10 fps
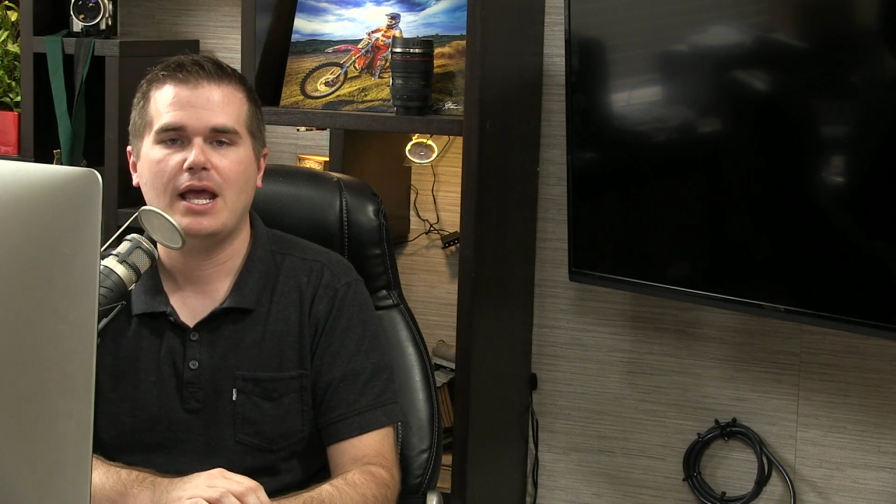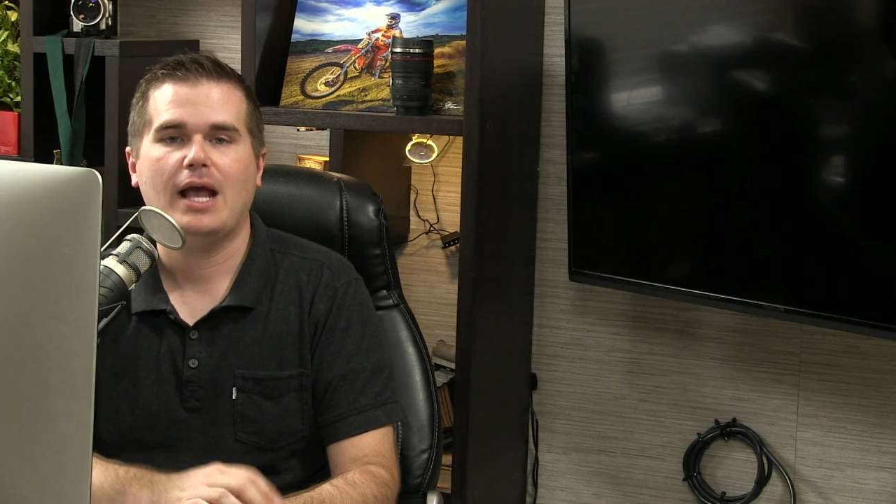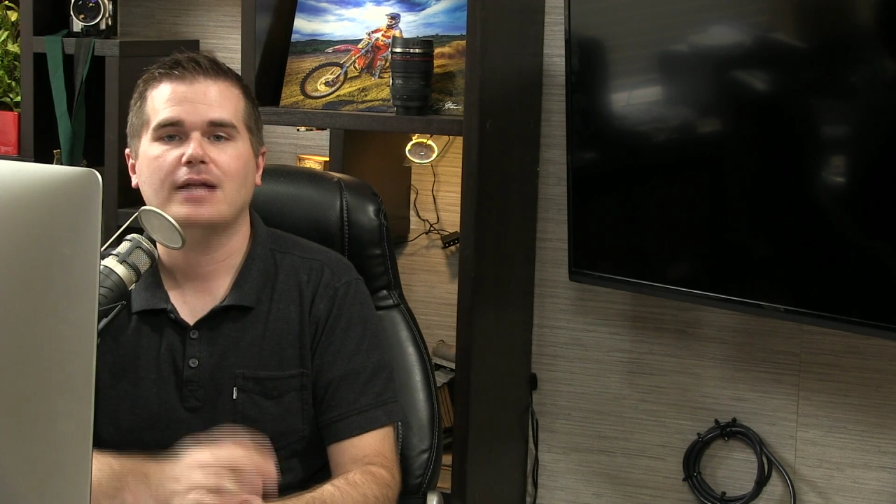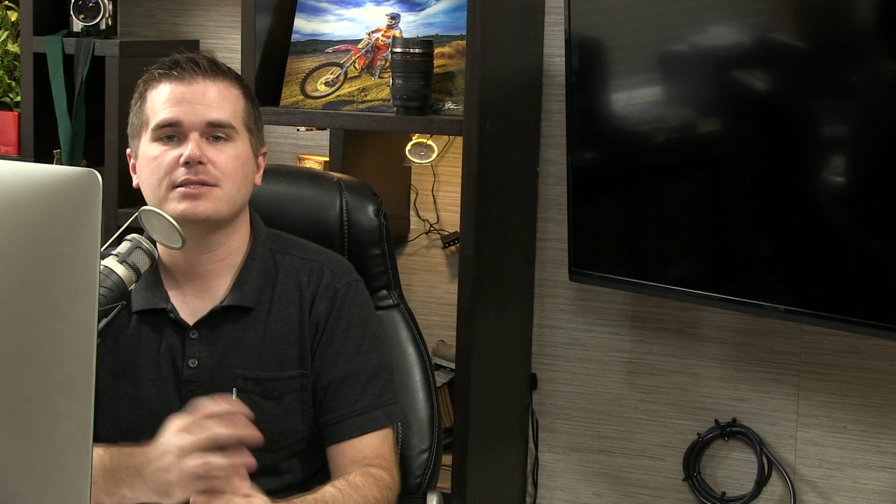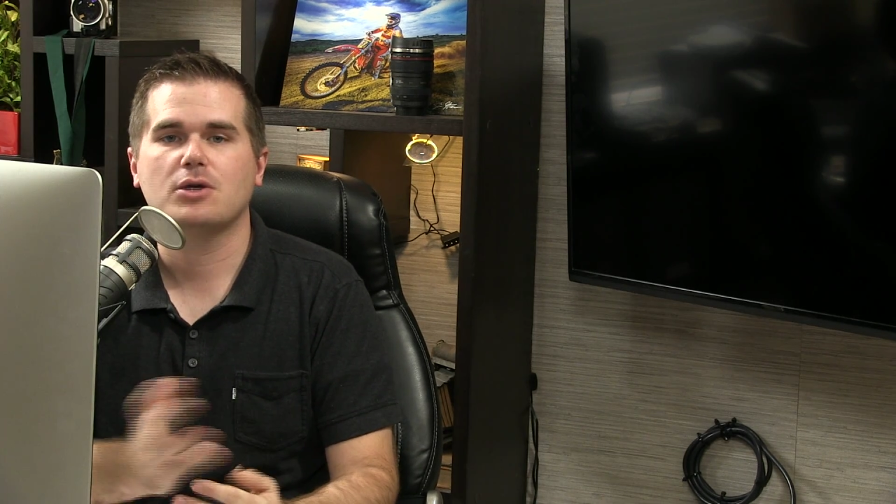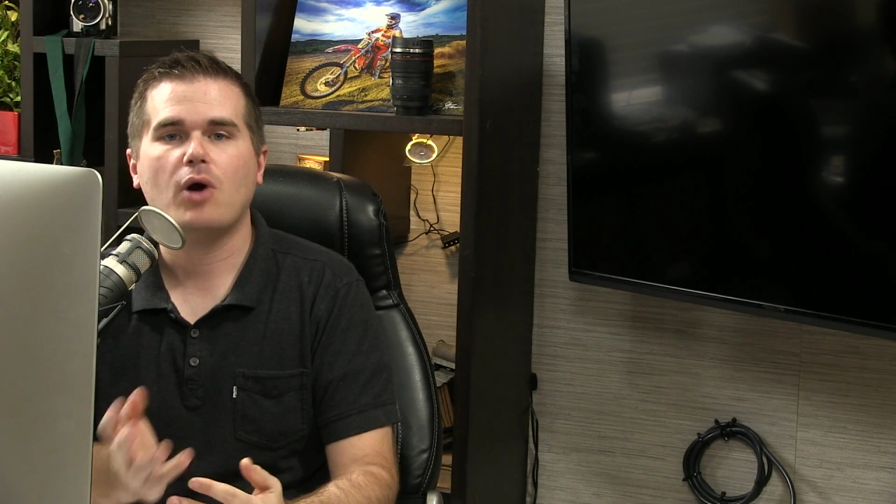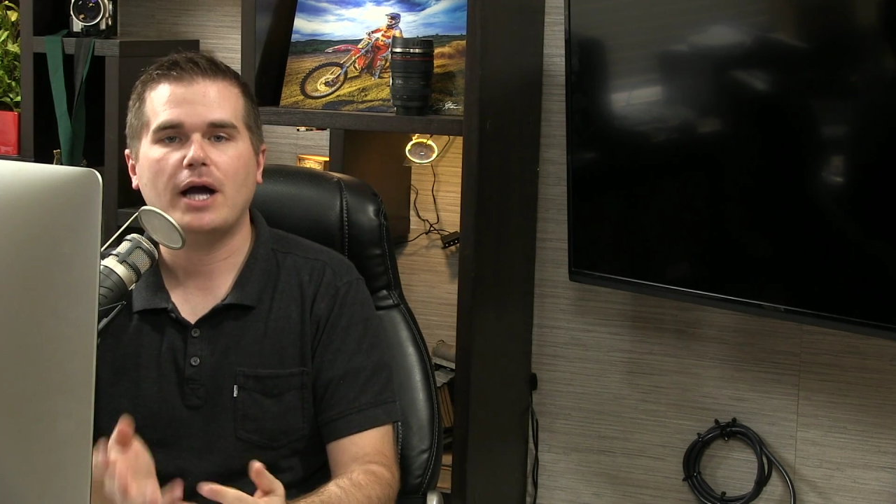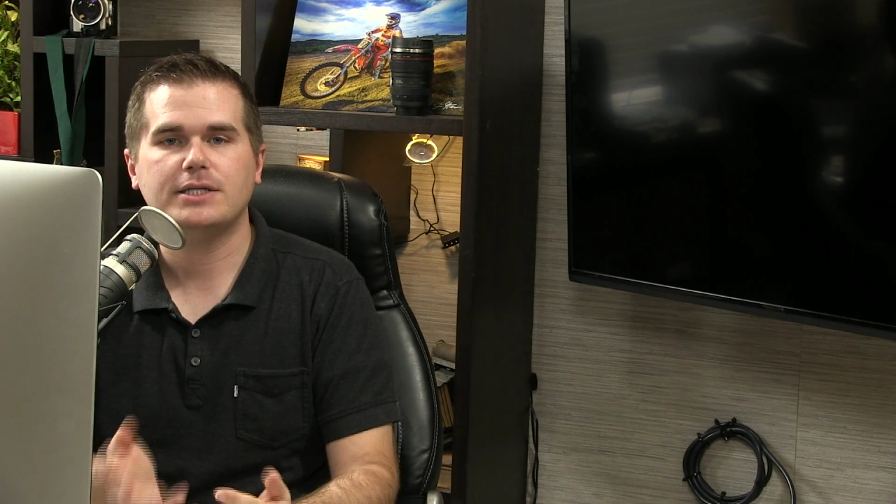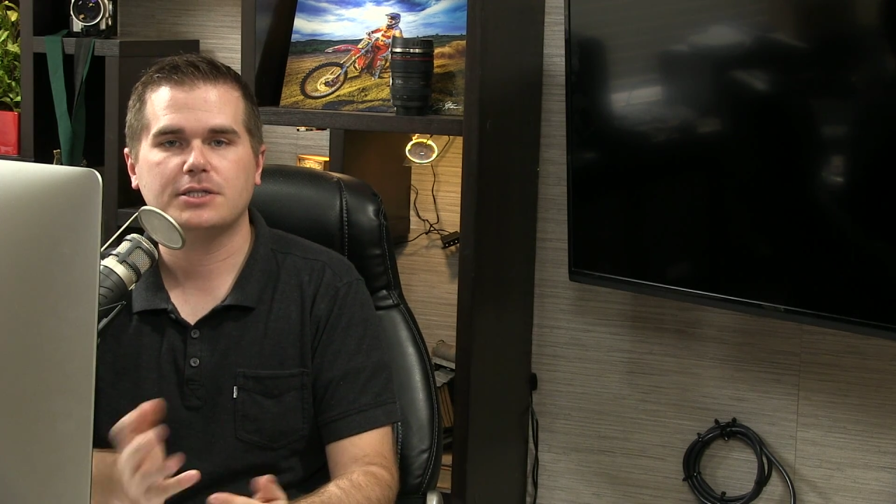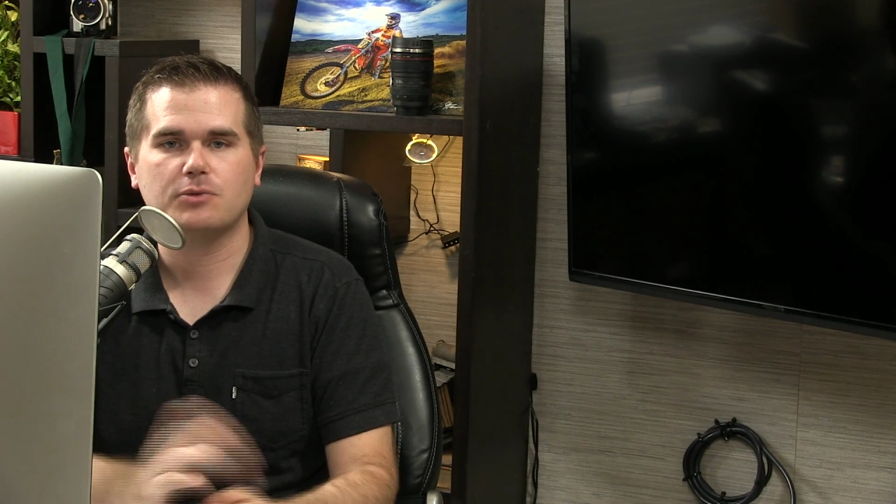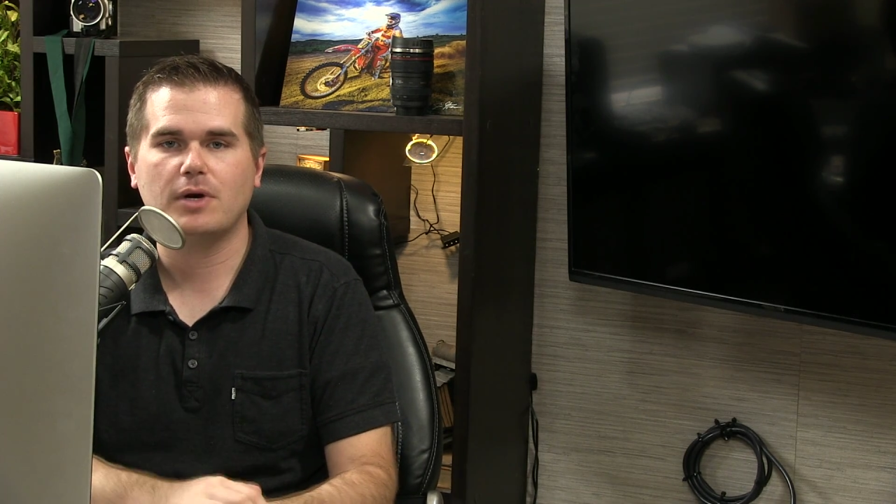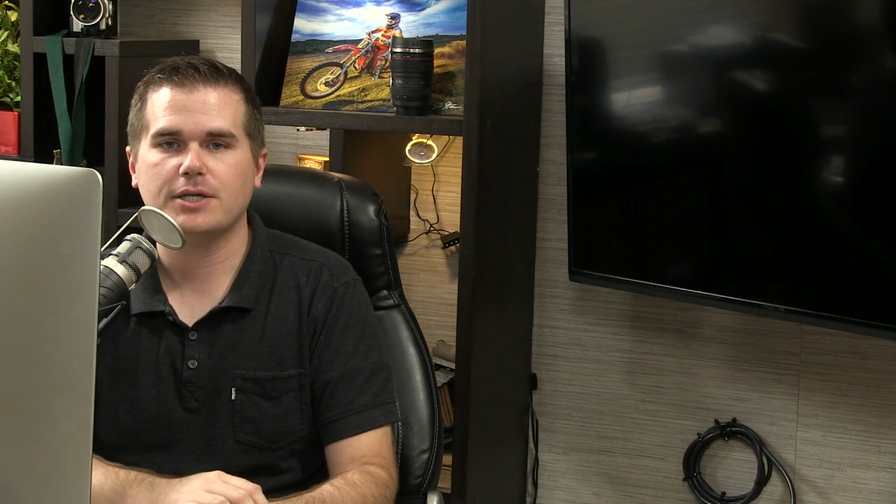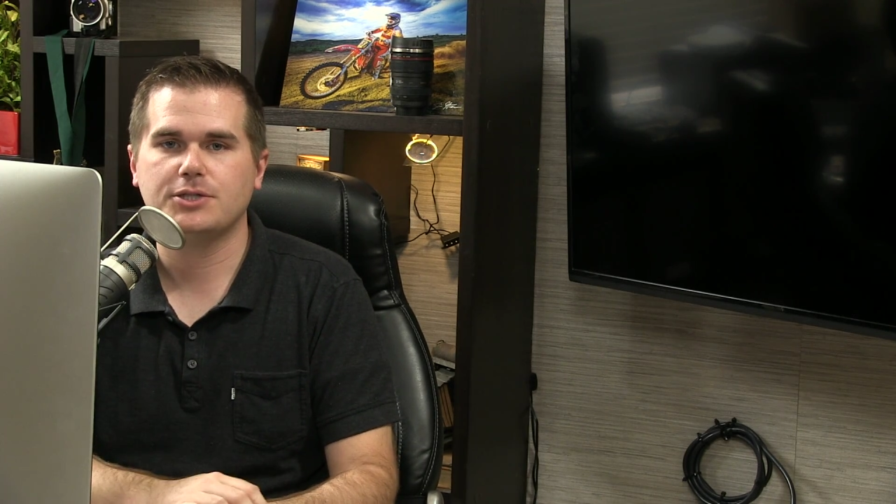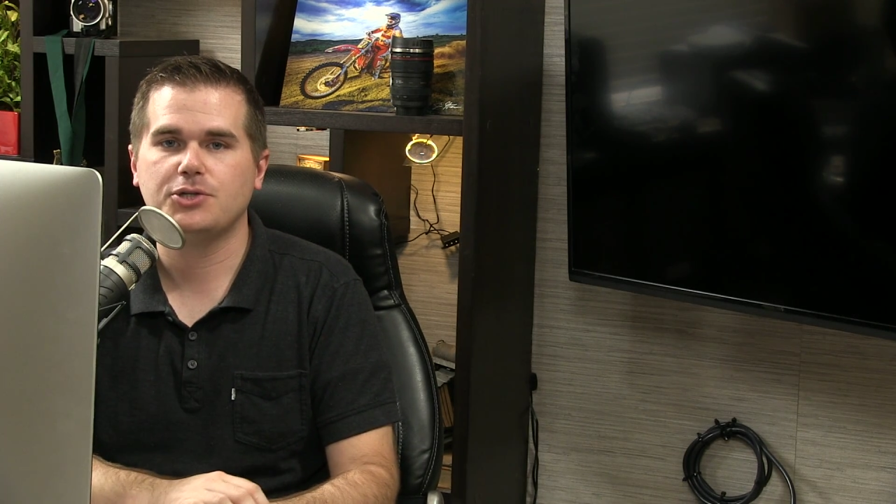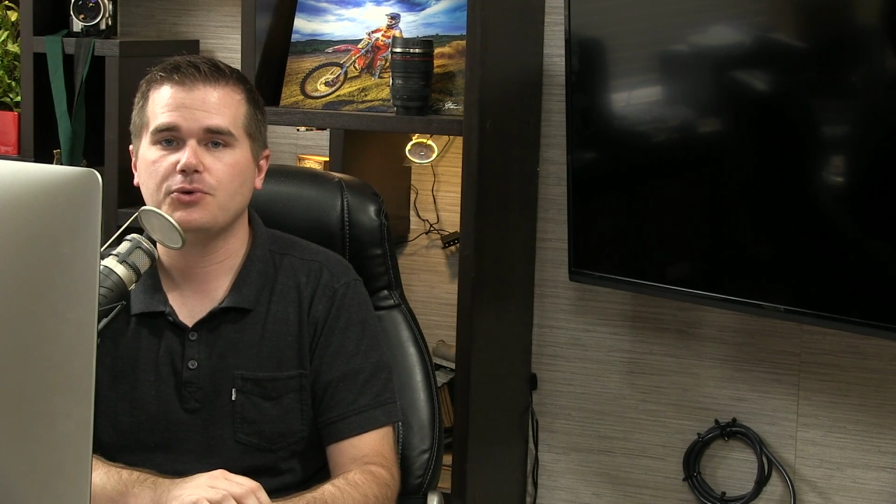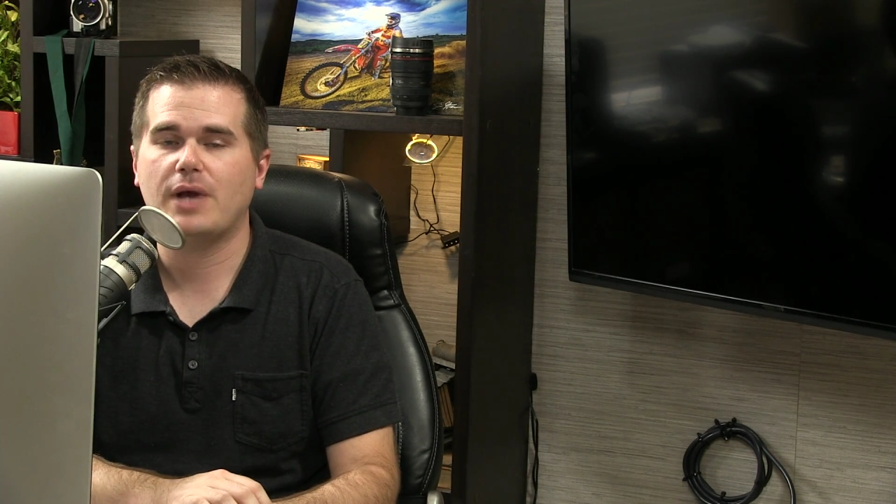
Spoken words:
And so I just wanted to do